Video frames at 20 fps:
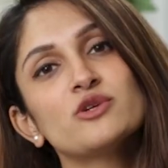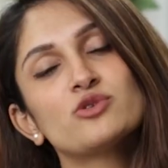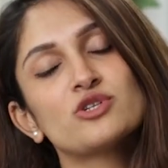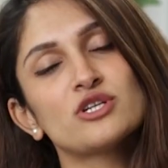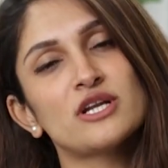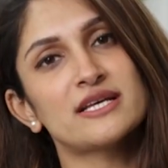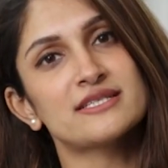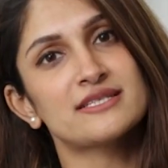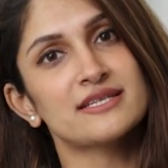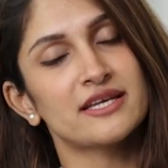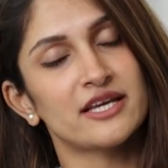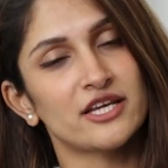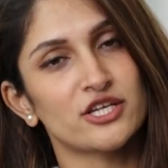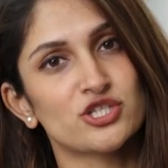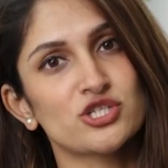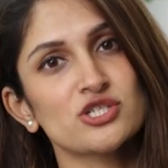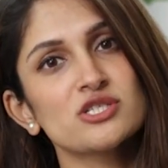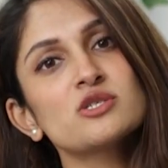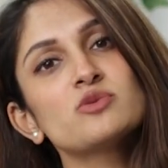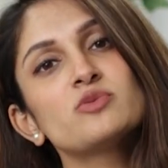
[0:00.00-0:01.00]
neutralizing
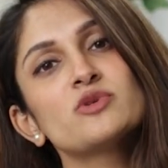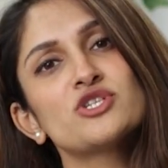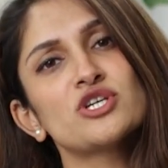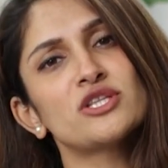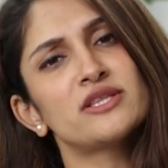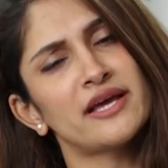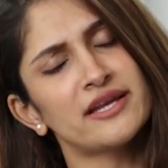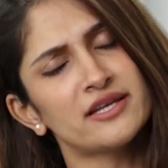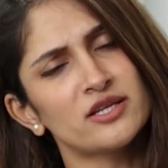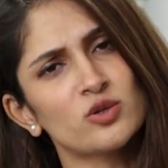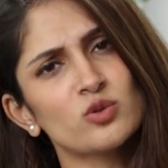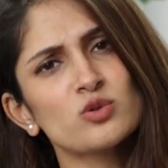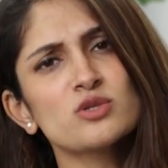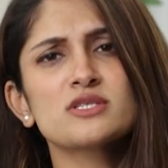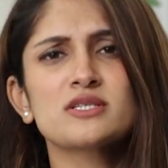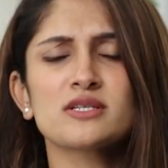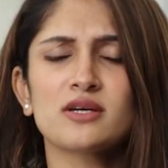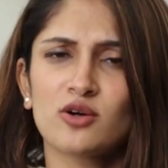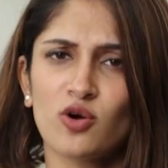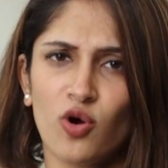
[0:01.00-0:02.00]
agents, which are then
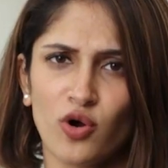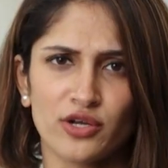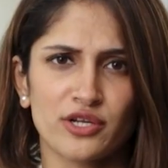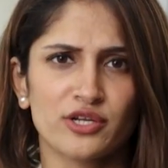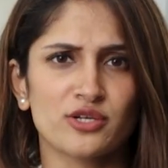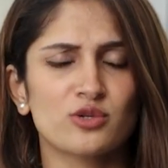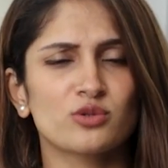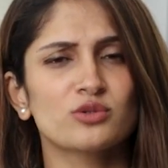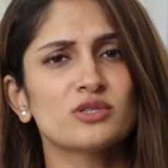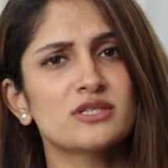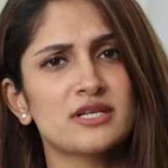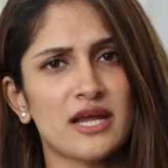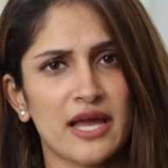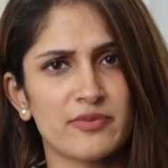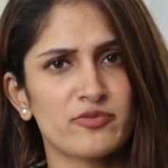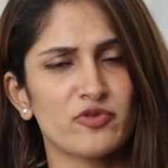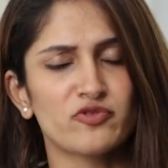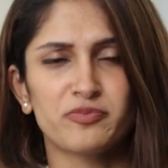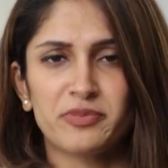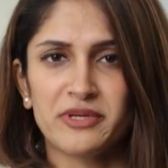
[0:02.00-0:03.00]
used according to the
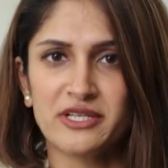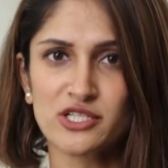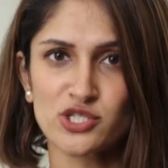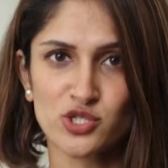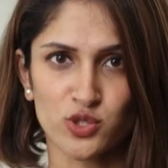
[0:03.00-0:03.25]
type of peel